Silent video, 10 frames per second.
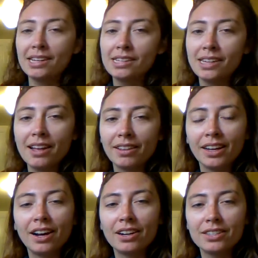
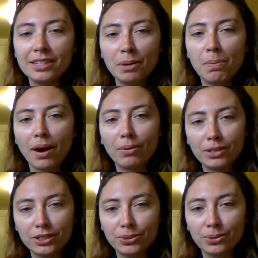accidentally got a stick bug,
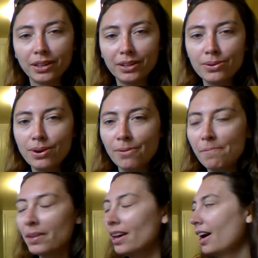which was really cool.